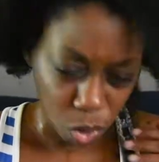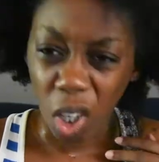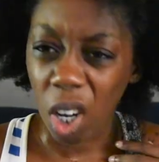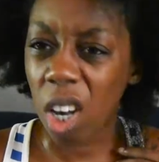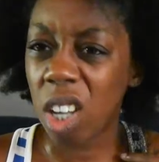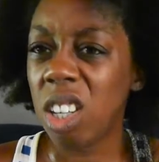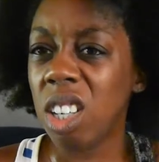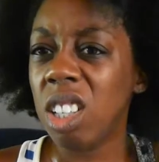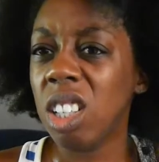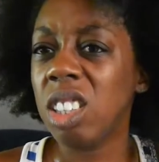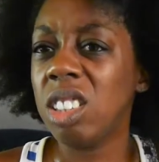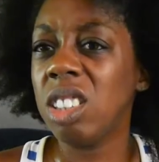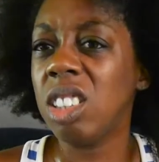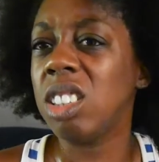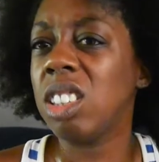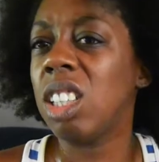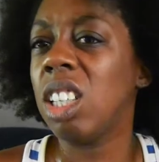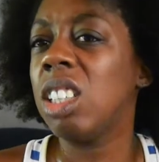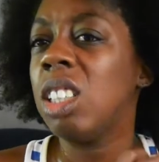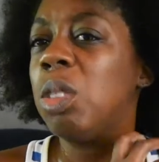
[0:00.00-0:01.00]
I think that's
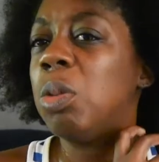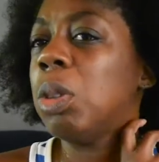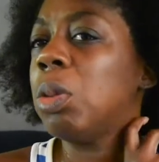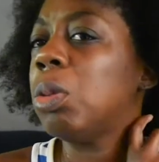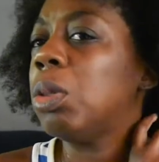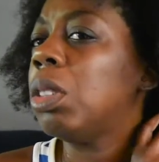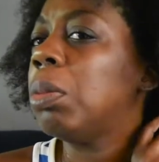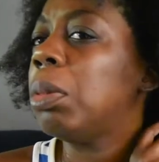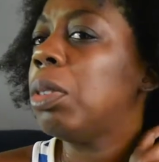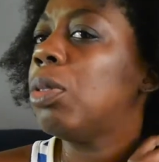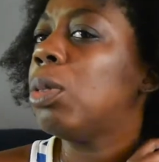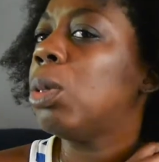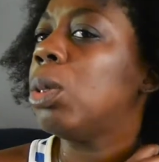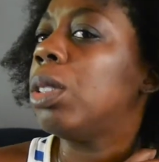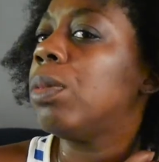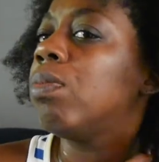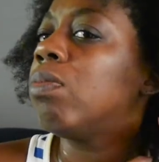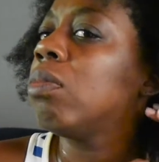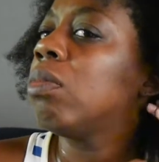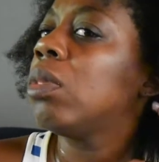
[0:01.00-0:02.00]
exactly what it was before.
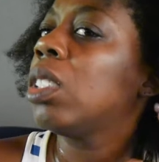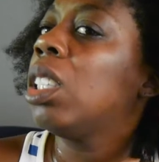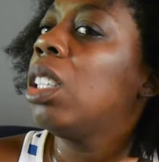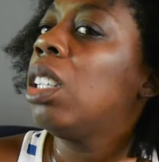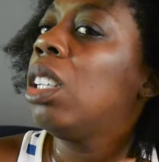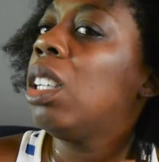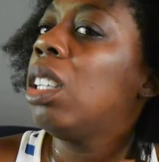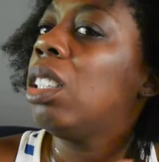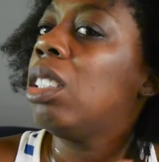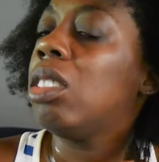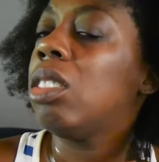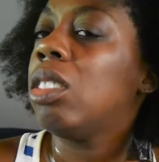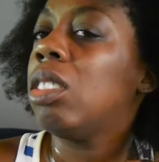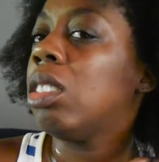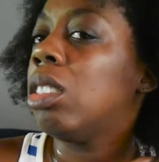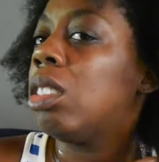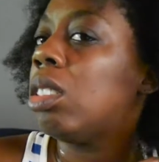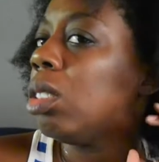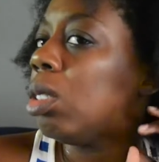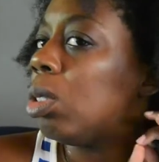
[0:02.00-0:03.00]

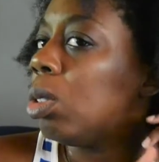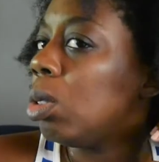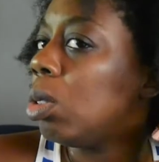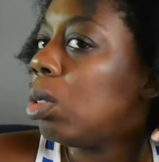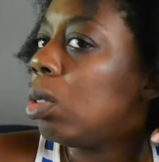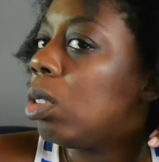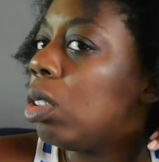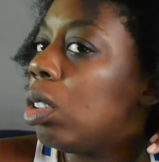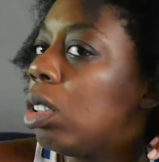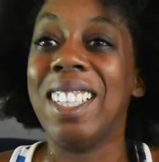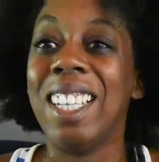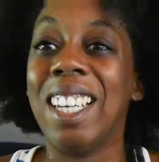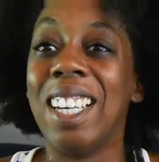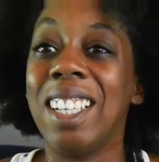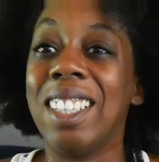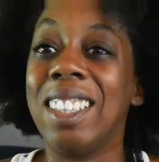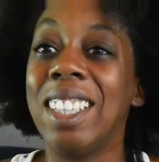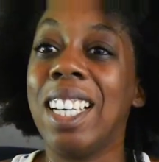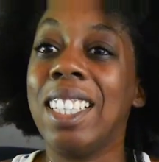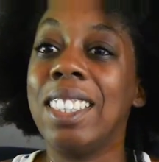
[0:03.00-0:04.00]
So
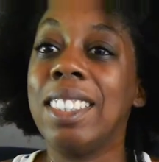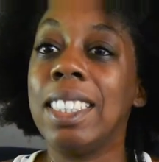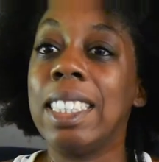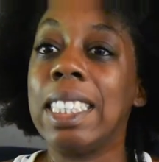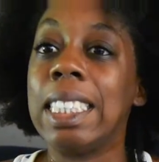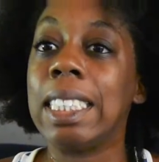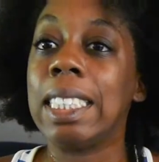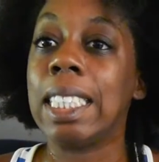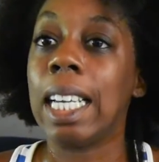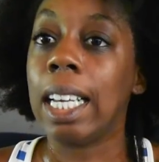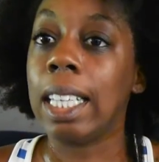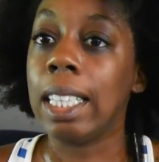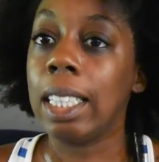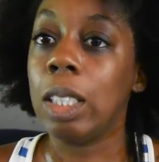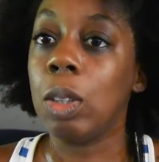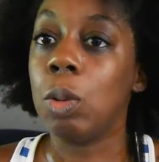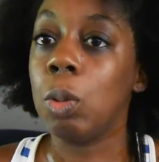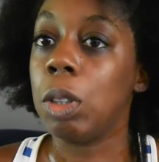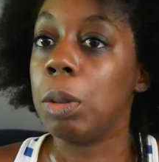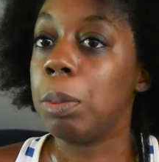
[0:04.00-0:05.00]
yeah, that's
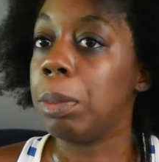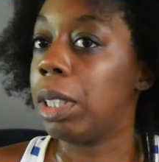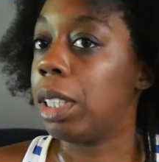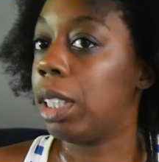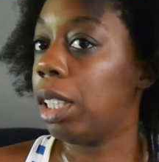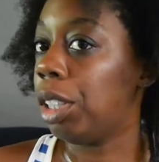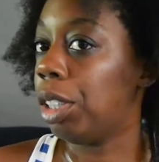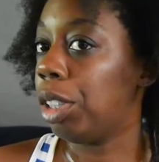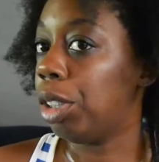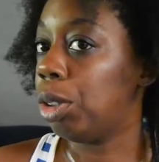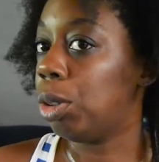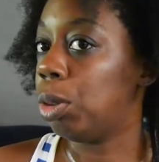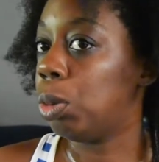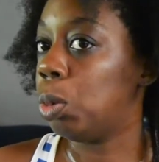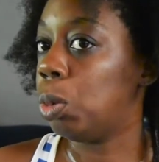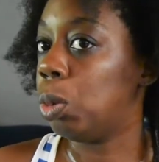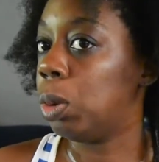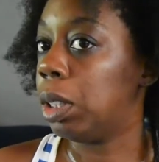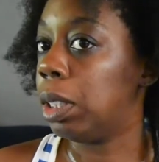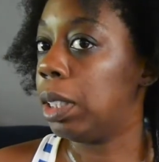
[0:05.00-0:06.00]
exactly where my hair
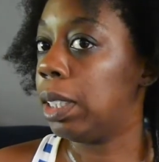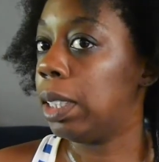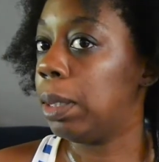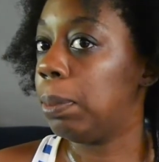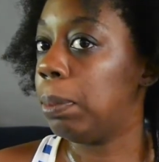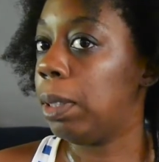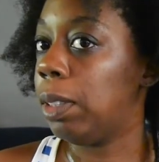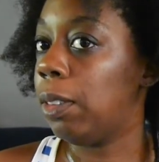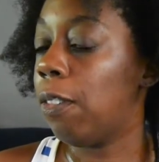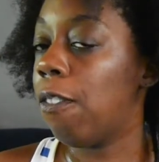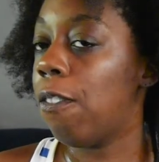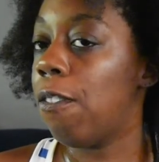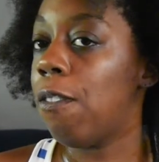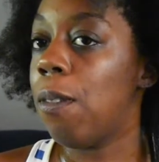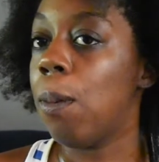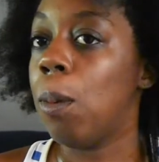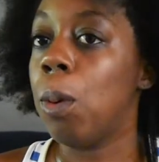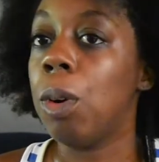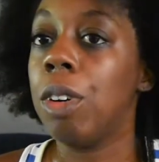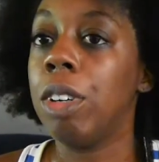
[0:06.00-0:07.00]
was
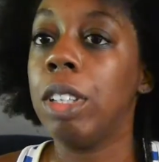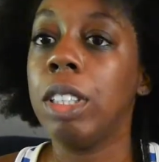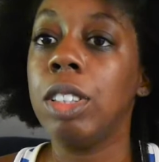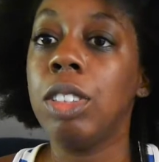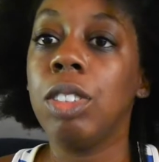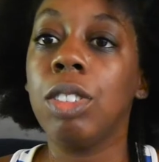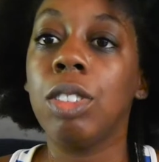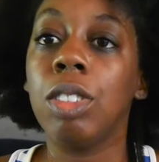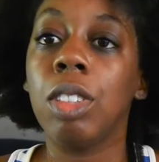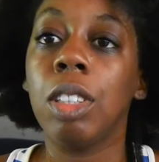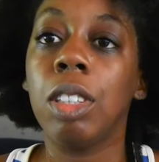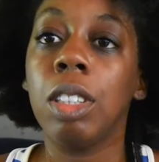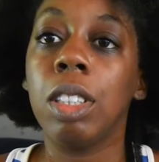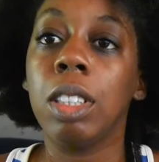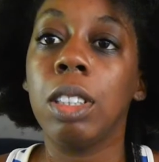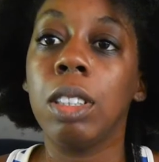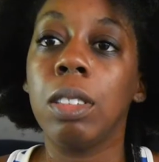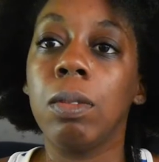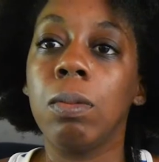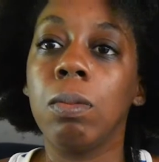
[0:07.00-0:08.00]
before I
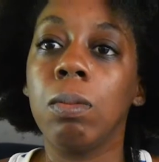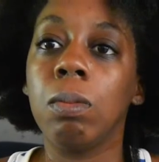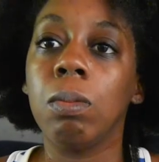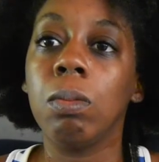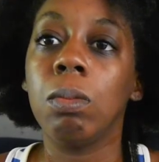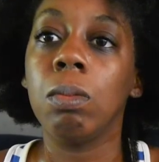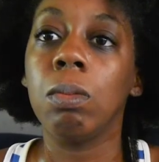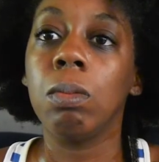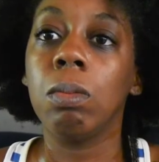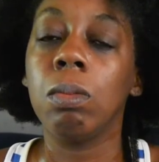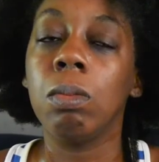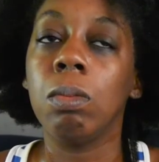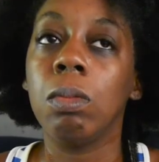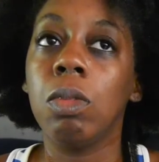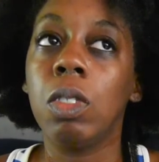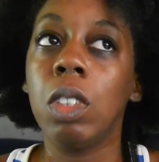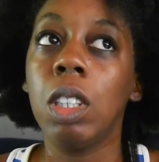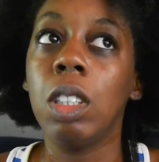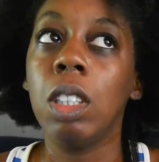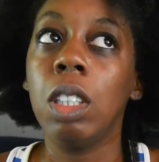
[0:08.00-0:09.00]
started.
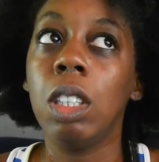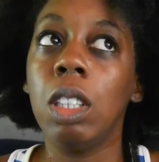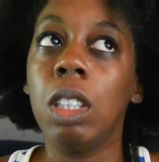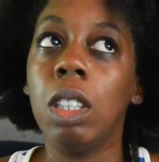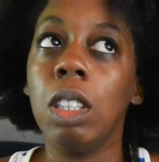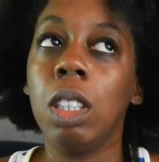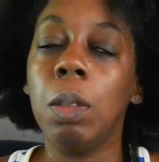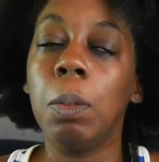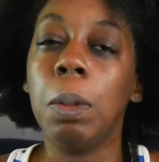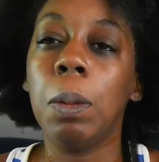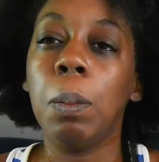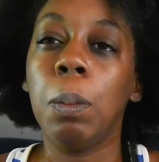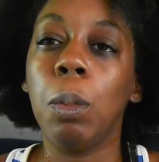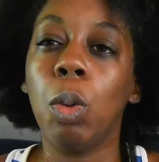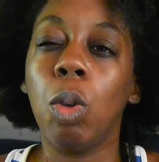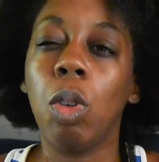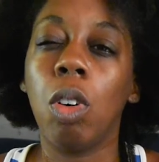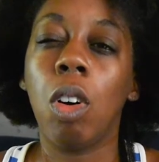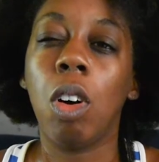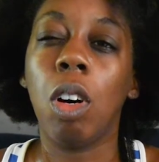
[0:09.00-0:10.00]
Feels a little bit
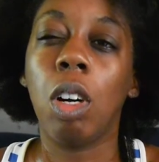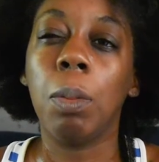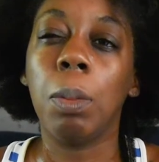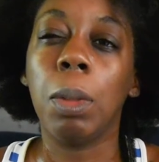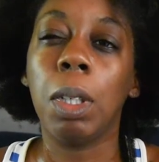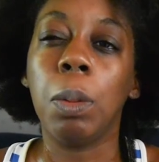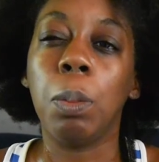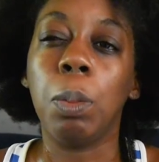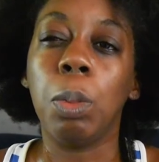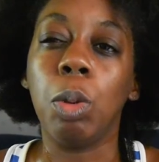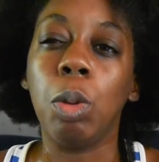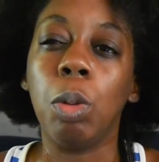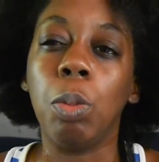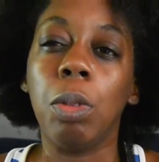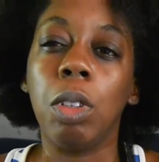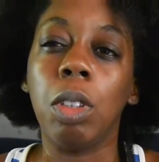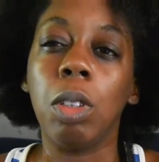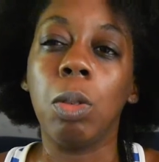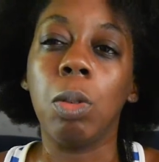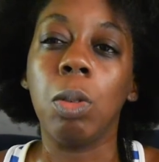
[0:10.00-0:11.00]
more on my boob
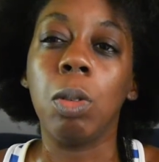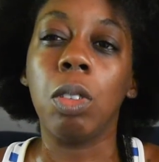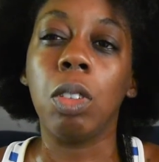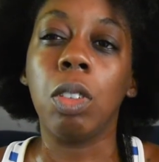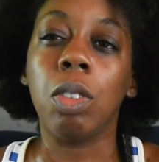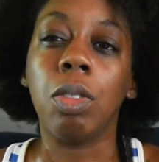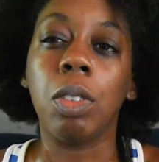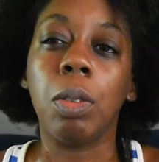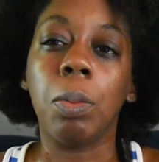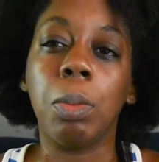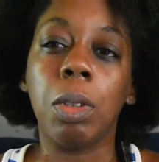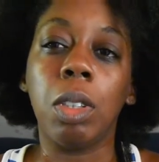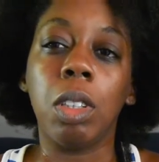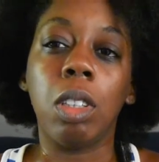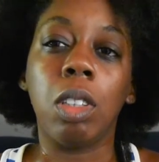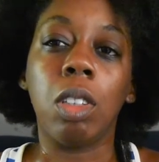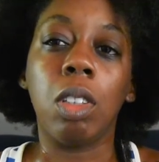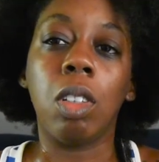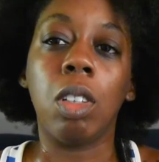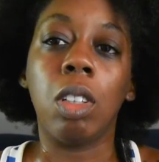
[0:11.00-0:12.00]
though, if I'm
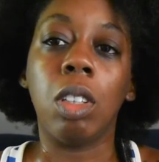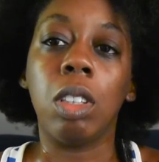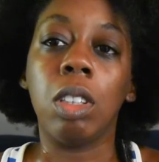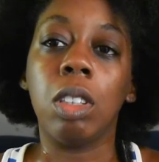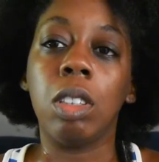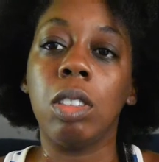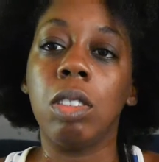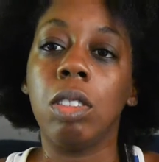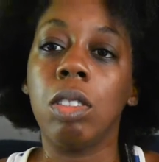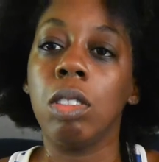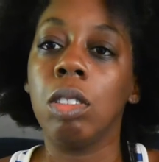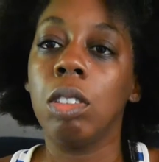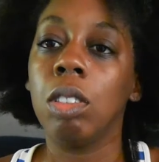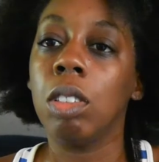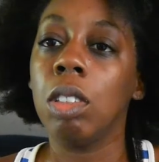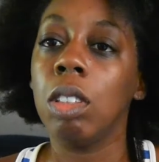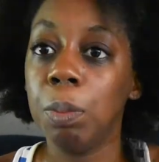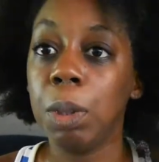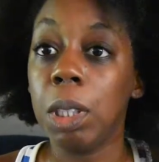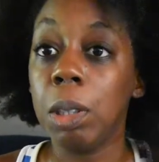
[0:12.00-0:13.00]
being honest.
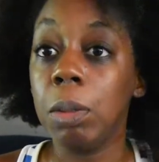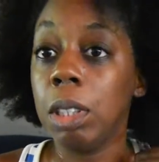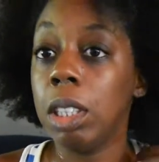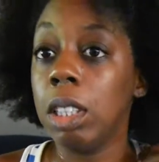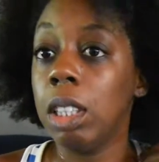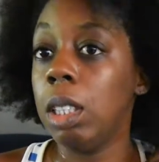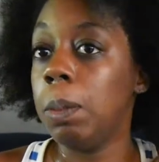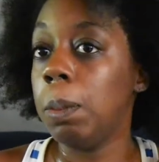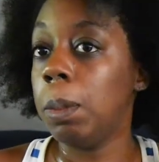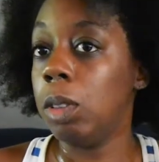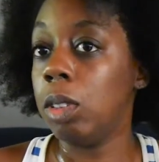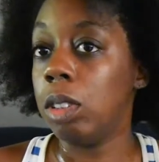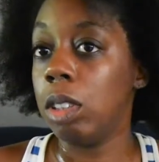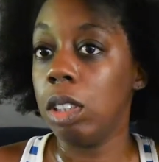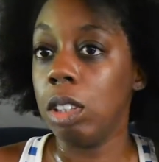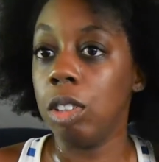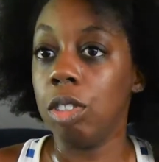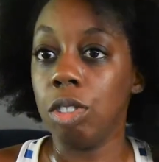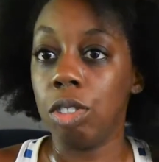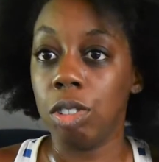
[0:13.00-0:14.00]
But I'm going to keep using
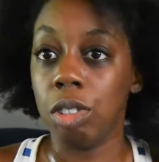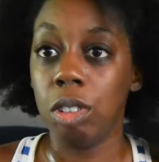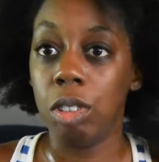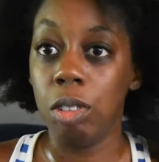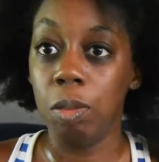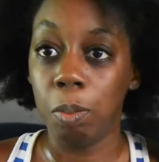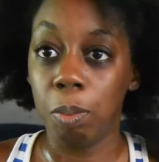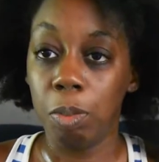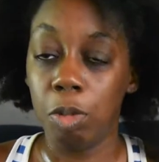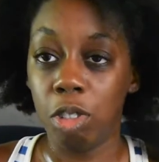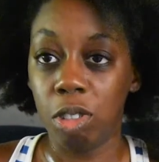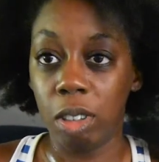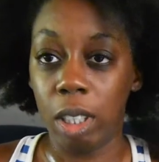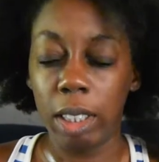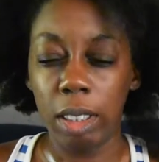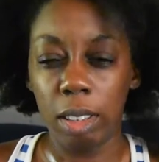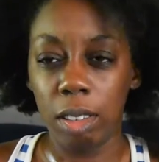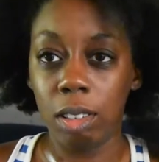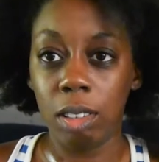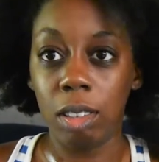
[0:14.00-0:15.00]
this
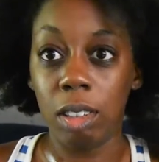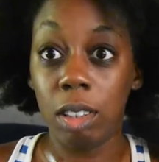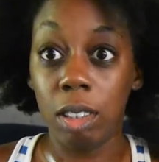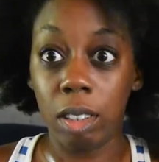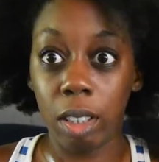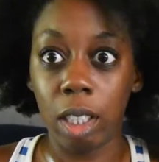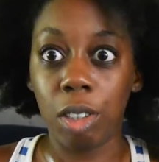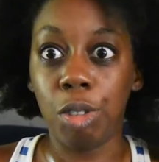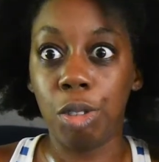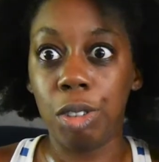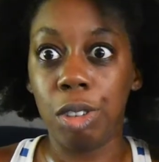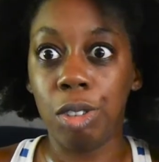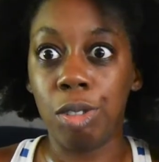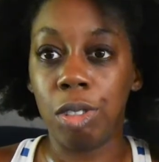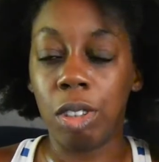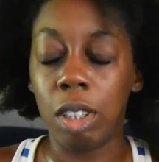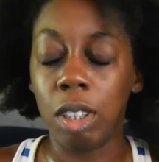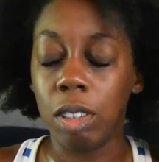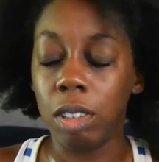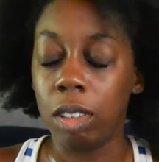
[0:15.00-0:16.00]
dress. It's actually a
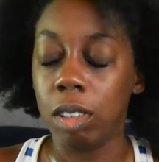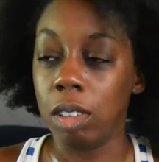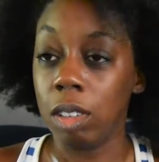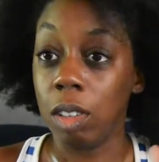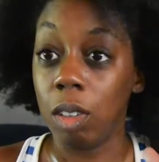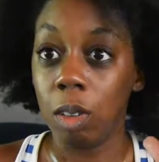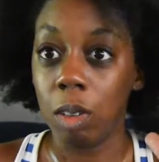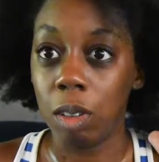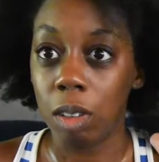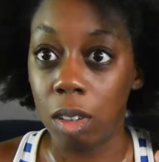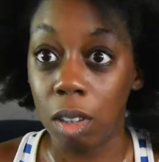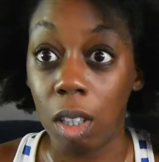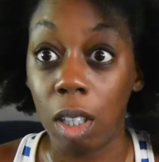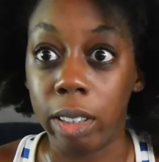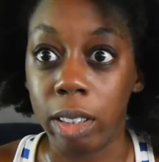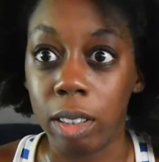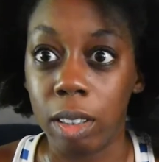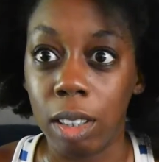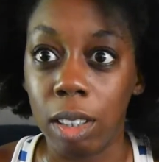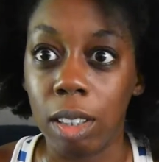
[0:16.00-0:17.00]
dress. God,
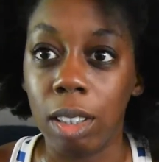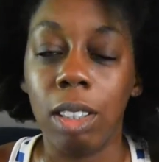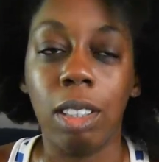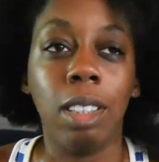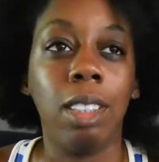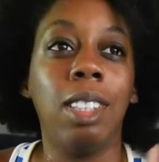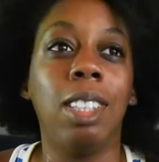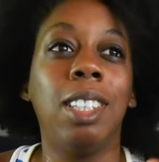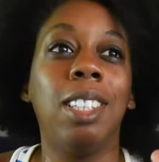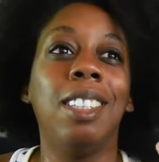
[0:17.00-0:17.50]
it's ugly.